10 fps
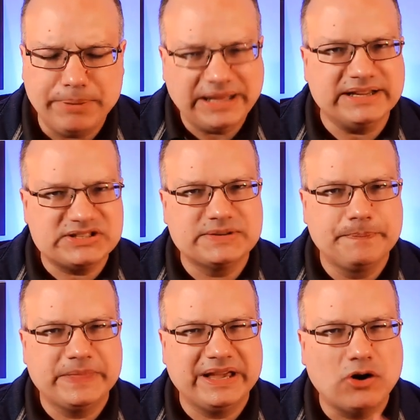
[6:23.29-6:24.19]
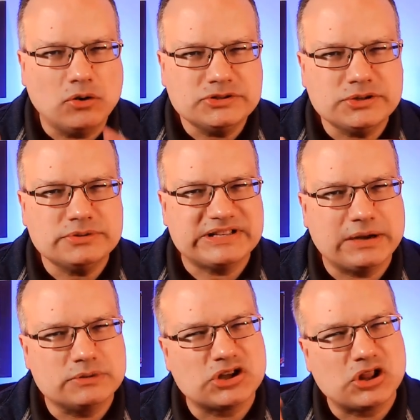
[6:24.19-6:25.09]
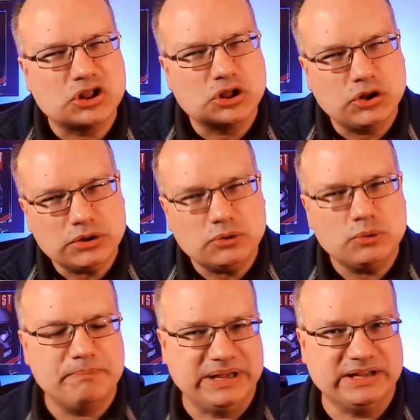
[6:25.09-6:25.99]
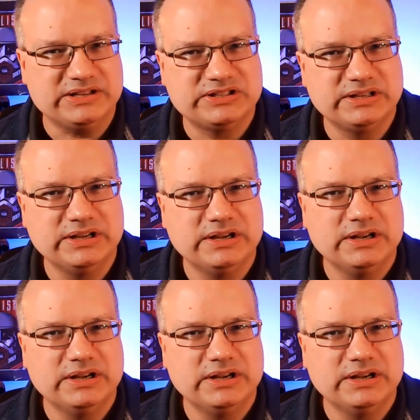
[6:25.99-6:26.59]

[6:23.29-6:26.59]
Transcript: But it also sounds a little bit